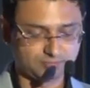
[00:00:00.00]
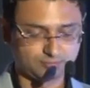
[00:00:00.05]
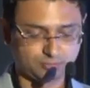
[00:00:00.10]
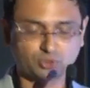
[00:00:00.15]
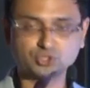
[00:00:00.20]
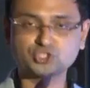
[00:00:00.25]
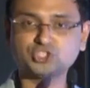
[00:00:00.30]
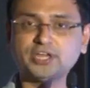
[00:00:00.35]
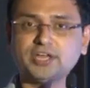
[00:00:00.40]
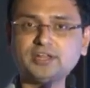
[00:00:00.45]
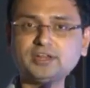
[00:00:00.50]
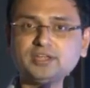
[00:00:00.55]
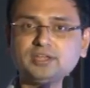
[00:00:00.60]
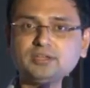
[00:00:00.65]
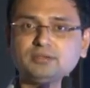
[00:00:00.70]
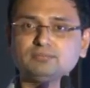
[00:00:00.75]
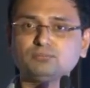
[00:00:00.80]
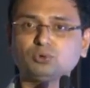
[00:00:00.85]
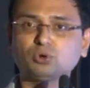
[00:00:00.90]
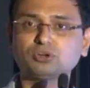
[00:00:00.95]
Book
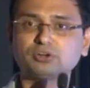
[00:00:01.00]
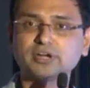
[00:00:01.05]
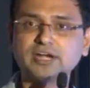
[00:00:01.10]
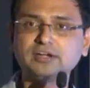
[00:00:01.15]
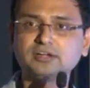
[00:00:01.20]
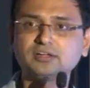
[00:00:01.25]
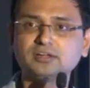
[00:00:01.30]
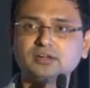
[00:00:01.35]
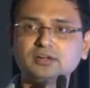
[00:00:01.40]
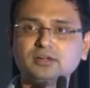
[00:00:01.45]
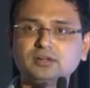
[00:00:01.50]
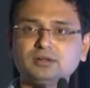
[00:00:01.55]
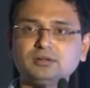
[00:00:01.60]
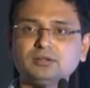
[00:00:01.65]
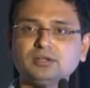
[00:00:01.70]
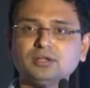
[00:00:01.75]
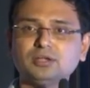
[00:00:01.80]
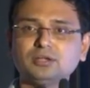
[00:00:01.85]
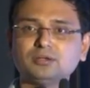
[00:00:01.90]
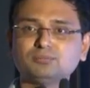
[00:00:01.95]
sharing, book rental,
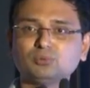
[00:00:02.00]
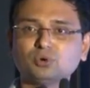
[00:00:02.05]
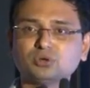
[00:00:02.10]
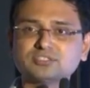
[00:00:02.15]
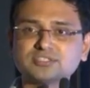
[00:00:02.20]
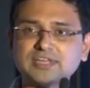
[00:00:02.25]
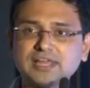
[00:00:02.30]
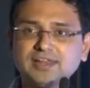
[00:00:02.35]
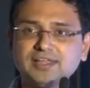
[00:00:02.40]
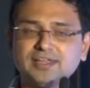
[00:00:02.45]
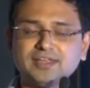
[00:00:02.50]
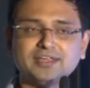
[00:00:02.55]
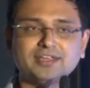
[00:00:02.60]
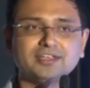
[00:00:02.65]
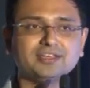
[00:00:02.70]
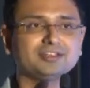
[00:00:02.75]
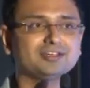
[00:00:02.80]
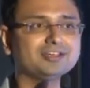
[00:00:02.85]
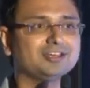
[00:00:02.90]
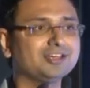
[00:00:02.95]
book
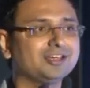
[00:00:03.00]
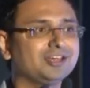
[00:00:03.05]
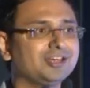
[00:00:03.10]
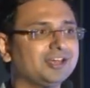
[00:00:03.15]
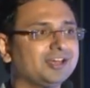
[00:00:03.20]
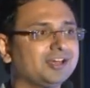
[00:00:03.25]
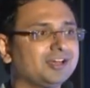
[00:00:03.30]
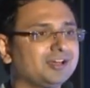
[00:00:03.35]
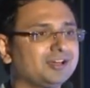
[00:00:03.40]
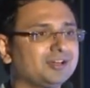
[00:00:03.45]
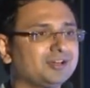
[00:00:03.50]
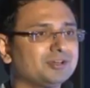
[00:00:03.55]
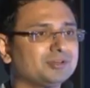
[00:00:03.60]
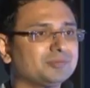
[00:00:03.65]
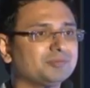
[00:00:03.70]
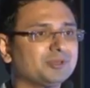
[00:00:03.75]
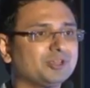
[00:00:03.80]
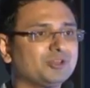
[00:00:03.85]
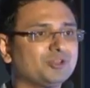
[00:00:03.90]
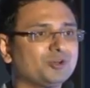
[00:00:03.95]
selling,
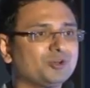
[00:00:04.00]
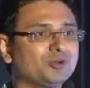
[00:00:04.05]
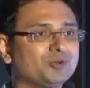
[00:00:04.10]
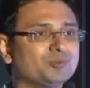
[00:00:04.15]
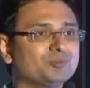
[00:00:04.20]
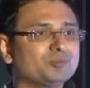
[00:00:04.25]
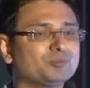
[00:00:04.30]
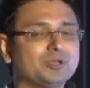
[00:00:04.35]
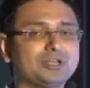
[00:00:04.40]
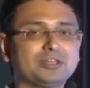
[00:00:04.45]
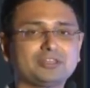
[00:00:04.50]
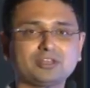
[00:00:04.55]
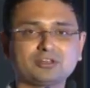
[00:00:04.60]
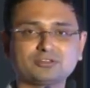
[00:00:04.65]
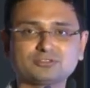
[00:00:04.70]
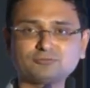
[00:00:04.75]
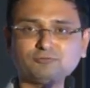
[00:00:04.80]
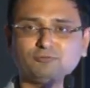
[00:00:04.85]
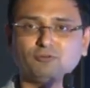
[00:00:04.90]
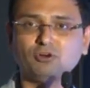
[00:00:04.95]
there
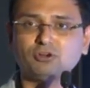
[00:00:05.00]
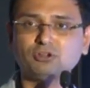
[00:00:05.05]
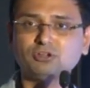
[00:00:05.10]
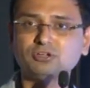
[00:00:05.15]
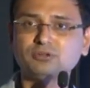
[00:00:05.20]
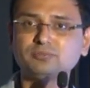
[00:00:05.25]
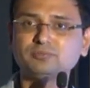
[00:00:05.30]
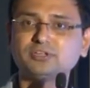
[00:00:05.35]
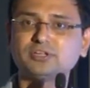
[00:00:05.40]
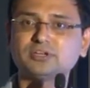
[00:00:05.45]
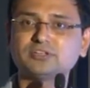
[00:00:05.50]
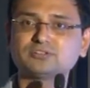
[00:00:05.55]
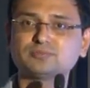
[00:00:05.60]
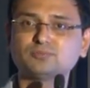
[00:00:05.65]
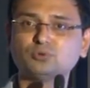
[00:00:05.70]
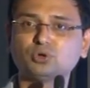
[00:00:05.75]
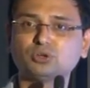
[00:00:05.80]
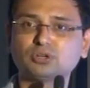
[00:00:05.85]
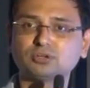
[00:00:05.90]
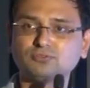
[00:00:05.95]
is a forum, there is a
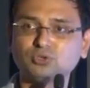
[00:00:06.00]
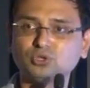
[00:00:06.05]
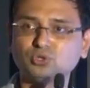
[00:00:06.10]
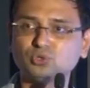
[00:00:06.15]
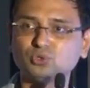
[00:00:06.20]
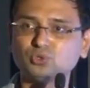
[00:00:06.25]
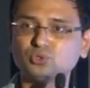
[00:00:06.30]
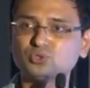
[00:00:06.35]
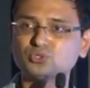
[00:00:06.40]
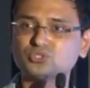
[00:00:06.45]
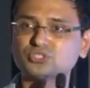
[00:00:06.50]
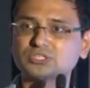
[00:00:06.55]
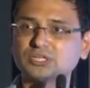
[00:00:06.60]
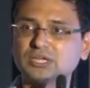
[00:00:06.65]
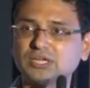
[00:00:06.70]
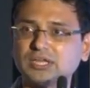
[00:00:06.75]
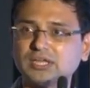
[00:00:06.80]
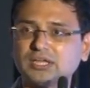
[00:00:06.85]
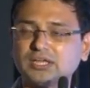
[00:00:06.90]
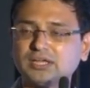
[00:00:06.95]
book reviews,
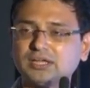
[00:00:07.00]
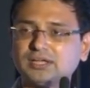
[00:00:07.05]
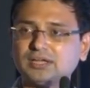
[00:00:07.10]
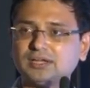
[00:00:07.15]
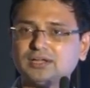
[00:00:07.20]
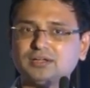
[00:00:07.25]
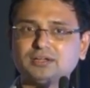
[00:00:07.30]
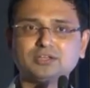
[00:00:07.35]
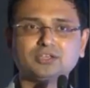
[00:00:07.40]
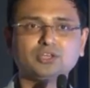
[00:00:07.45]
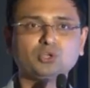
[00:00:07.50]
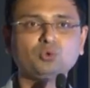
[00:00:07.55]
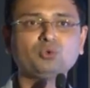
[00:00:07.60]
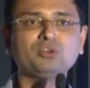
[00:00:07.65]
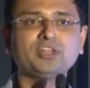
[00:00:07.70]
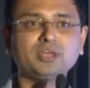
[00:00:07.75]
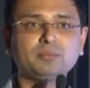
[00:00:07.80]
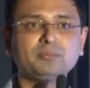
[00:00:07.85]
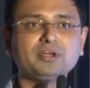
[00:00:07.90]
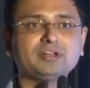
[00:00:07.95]
you
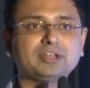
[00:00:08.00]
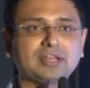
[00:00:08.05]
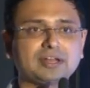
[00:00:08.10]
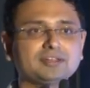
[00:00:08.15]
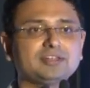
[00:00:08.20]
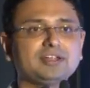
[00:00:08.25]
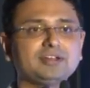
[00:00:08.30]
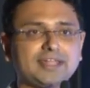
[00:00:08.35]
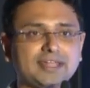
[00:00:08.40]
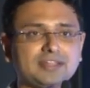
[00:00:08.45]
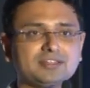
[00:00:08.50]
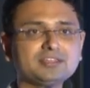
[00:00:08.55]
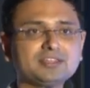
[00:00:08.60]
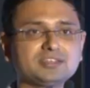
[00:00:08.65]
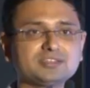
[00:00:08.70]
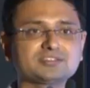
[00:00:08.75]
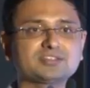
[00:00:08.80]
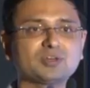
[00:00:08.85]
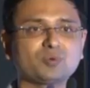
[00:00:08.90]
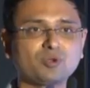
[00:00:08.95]
name it, another 10
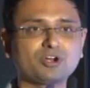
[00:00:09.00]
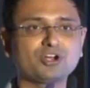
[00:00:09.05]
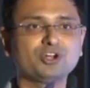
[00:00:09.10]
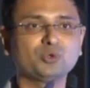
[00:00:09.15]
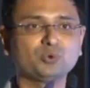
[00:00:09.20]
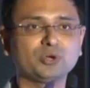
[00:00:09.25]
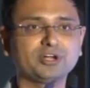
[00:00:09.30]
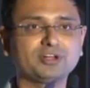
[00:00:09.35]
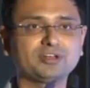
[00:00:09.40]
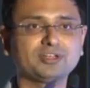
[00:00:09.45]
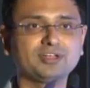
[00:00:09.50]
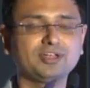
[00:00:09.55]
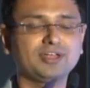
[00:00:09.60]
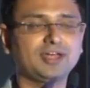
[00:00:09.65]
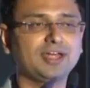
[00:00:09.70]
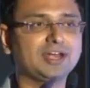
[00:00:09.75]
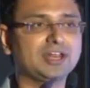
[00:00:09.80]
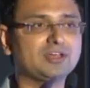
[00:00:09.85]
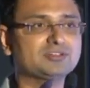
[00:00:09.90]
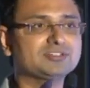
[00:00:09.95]
things they want to do it.
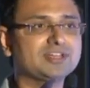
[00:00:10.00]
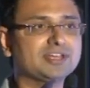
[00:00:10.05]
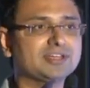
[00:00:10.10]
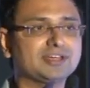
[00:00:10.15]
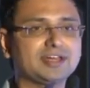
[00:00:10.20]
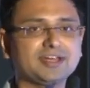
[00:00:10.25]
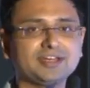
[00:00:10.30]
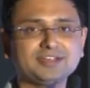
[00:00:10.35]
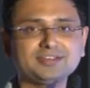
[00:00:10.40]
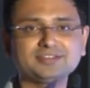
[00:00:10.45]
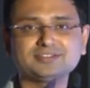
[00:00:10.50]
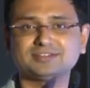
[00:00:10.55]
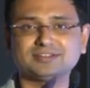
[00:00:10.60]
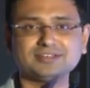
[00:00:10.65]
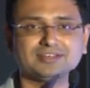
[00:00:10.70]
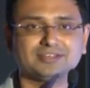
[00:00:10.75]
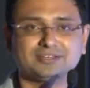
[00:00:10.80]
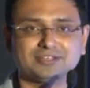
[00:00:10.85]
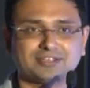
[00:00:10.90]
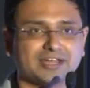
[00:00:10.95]
And I was like, guys,
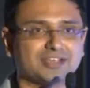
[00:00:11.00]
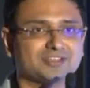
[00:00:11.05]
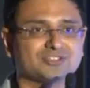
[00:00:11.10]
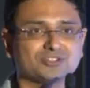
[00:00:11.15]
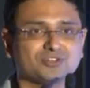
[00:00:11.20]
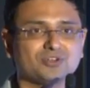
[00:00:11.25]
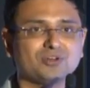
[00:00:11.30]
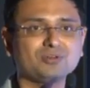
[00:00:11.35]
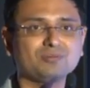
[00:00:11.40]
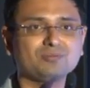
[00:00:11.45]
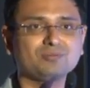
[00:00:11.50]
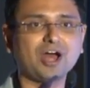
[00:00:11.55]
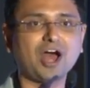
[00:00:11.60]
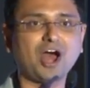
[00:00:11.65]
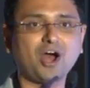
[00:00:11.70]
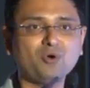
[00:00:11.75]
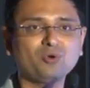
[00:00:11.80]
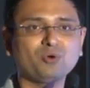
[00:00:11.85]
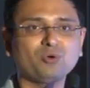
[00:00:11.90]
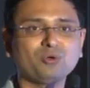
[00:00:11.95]

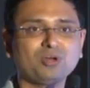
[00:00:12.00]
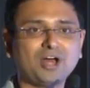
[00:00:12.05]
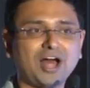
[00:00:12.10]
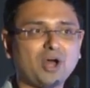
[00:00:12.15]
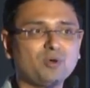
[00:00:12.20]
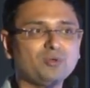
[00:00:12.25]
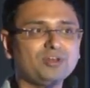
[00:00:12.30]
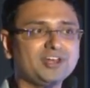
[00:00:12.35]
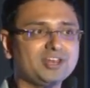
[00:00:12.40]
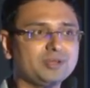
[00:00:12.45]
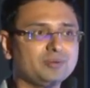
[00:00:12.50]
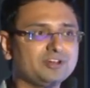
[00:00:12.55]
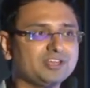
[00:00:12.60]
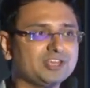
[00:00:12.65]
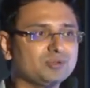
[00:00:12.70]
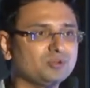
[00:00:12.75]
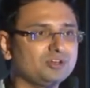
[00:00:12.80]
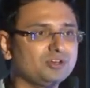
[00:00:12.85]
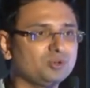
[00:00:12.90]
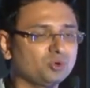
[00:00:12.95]
how will anybody
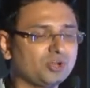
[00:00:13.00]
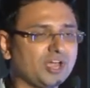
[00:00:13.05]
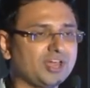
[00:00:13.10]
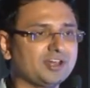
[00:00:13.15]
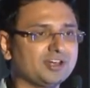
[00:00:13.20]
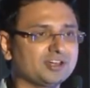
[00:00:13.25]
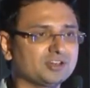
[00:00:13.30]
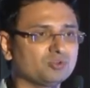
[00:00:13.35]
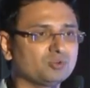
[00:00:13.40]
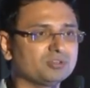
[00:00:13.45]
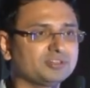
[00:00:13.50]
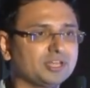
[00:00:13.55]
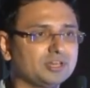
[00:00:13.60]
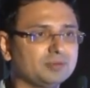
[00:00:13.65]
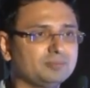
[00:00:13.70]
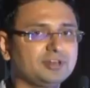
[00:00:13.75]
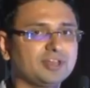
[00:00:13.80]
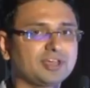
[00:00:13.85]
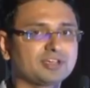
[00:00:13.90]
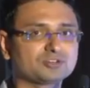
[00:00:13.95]
even look at it?
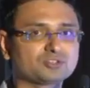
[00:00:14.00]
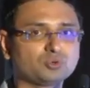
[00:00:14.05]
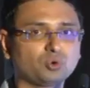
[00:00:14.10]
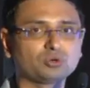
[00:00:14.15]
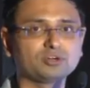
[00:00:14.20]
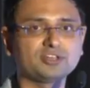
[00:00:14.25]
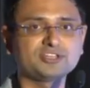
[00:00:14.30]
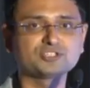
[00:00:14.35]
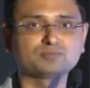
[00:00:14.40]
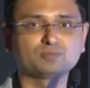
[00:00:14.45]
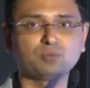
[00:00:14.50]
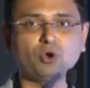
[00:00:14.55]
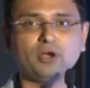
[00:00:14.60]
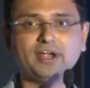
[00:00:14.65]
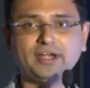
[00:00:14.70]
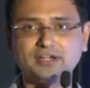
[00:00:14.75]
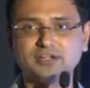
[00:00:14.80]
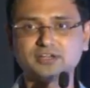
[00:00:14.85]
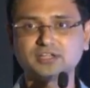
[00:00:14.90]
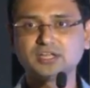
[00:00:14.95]
They'll be like totally
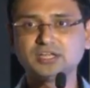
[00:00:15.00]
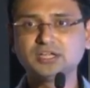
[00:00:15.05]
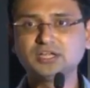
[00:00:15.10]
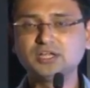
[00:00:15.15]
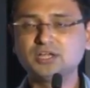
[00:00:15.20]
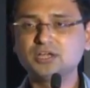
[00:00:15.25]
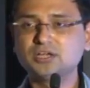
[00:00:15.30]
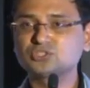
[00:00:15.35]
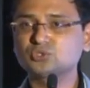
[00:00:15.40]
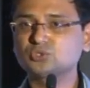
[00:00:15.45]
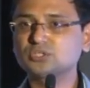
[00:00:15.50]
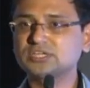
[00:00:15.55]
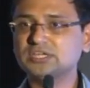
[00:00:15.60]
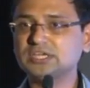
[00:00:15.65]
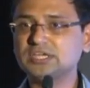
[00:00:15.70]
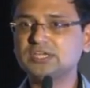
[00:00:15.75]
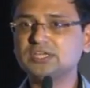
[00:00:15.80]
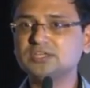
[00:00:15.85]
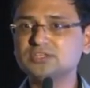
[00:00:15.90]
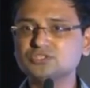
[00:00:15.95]
spoiled. So the
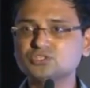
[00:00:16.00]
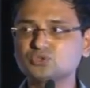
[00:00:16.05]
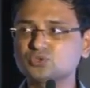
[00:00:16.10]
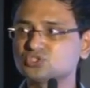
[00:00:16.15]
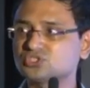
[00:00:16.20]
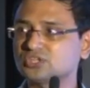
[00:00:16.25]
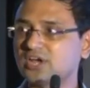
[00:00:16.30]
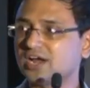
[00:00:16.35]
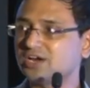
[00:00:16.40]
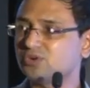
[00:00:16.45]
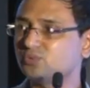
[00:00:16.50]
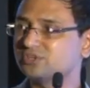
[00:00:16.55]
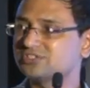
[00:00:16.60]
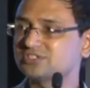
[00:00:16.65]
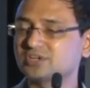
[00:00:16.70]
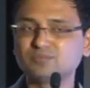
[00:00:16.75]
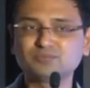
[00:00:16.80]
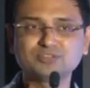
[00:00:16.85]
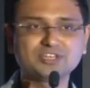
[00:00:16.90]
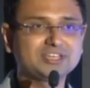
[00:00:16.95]
key is to start with
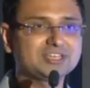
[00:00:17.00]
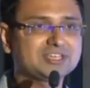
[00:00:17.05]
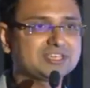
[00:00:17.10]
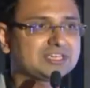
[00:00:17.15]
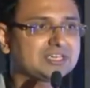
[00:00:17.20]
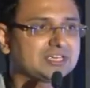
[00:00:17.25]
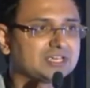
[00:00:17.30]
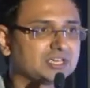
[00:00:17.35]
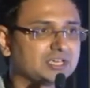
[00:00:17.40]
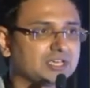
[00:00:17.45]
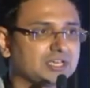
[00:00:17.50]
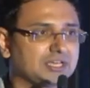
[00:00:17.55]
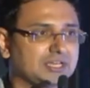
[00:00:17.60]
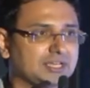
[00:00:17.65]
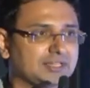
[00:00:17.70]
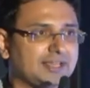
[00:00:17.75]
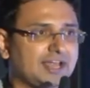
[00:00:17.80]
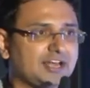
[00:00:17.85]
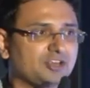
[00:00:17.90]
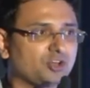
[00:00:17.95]
something
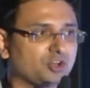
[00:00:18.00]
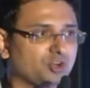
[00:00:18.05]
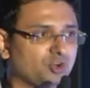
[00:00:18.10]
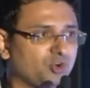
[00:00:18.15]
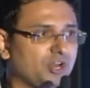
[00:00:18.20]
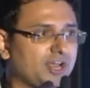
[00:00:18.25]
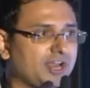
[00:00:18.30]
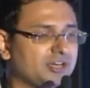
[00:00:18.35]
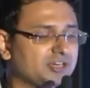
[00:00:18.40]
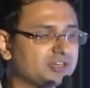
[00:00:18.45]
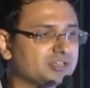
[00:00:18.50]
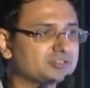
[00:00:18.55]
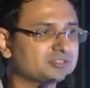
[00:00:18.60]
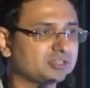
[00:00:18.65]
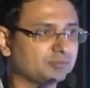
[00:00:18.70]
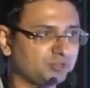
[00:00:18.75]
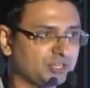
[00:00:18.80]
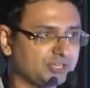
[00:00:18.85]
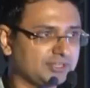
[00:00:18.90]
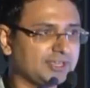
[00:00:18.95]
that you're good at,
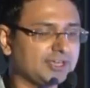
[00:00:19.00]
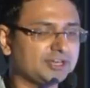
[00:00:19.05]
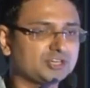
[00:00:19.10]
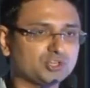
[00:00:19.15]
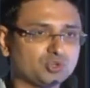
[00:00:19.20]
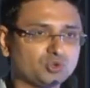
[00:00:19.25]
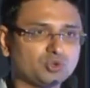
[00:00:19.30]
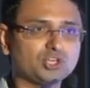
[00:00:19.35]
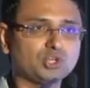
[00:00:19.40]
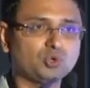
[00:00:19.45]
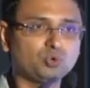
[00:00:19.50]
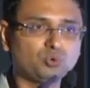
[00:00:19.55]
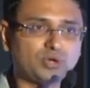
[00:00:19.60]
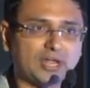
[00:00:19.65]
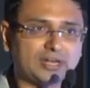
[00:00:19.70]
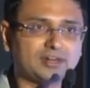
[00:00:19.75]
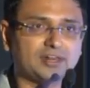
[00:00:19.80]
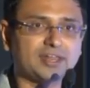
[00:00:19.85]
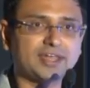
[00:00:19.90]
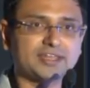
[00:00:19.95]
something that you
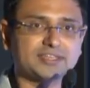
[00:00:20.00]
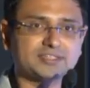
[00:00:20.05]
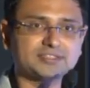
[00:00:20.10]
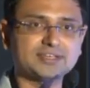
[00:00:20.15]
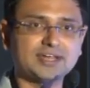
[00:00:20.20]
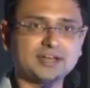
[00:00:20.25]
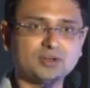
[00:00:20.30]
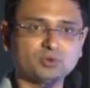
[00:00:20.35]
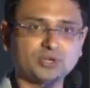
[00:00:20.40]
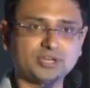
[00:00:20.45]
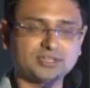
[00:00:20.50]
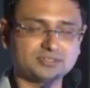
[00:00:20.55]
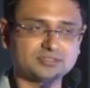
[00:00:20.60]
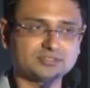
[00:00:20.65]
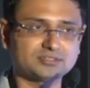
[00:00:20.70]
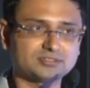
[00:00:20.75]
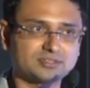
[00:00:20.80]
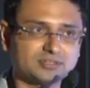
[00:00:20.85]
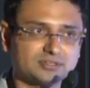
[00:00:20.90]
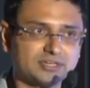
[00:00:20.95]
analyze that, okay, this
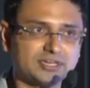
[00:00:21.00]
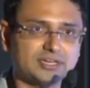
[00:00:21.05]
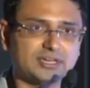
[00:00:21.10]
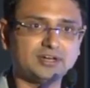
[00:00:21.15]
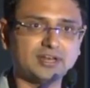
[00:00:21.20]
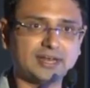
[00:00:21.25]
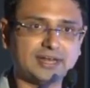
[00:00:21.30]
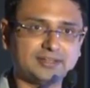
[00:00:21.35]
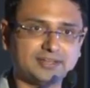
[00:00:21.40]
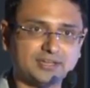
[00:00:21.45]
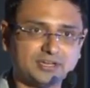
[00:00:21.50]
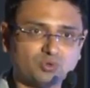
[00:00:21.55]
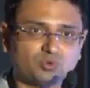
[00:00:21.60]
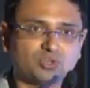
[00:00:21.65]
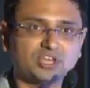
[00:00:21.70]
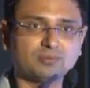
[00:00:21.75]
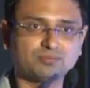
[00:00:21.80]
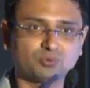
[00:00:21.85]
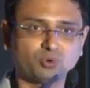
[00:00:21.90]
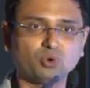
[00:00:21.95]
is the need, and then you
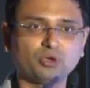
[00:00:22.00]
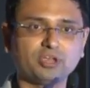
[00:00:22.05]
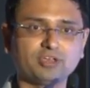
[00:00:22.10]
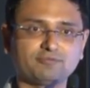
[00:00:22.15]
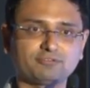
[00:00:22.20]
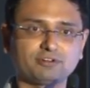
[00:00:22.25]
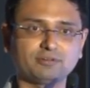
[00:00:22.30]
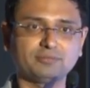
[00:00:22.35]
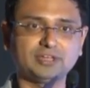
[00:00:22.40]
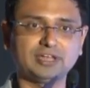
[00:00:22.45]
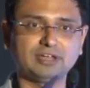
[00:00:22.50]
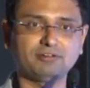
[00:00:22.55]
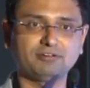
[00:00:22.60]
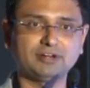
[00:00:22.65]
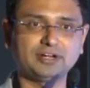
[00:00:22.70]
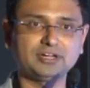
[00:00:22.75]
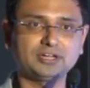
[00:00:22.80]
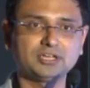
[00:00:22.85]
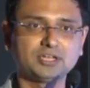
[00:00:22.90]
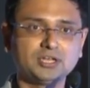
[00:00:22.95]
keep going from there,
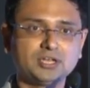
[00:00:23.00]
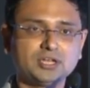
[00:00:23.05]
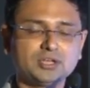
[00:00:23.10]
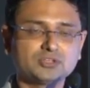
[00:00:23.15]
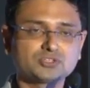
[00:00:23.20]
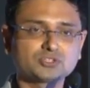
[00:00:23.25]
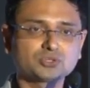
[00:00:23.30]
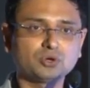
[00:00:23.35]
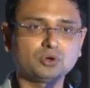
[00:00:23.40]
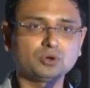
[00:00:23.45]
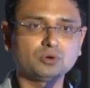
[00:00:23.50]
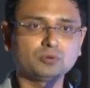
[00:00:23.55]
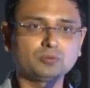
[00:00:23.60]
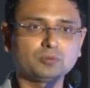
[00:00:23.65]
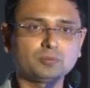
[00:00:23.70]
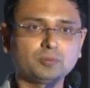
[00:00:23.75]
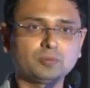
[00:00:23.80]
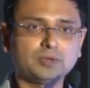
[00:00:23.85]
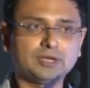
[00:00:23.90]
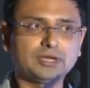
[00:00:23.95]
right? So